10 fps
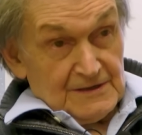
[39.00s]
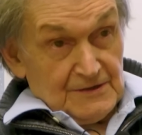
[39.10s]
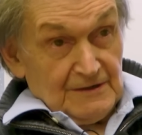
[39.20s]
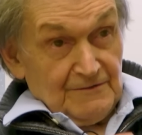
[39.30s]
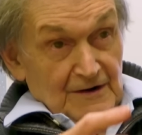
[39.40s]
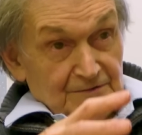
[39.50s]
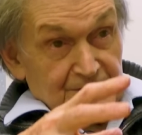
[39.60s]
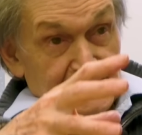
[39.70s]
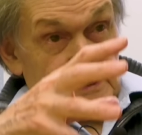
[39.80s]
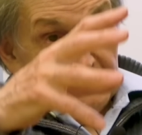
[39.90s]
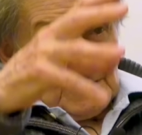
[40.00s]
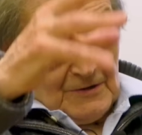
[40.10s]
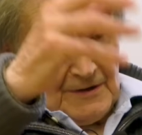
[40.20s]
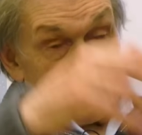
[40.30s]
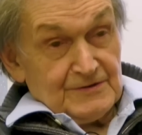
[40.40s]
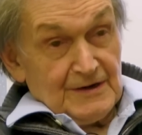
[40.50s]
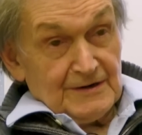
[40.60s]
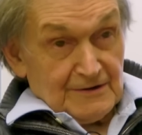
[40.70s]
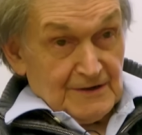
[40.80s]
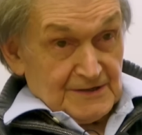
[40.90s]
So it evolves in time, according to the
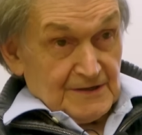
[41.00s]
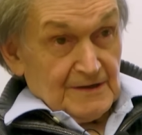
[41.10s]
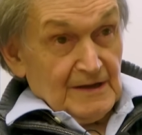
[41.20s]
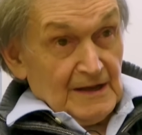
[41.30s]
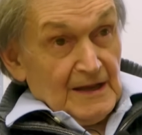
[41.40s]
Schrödinger equation.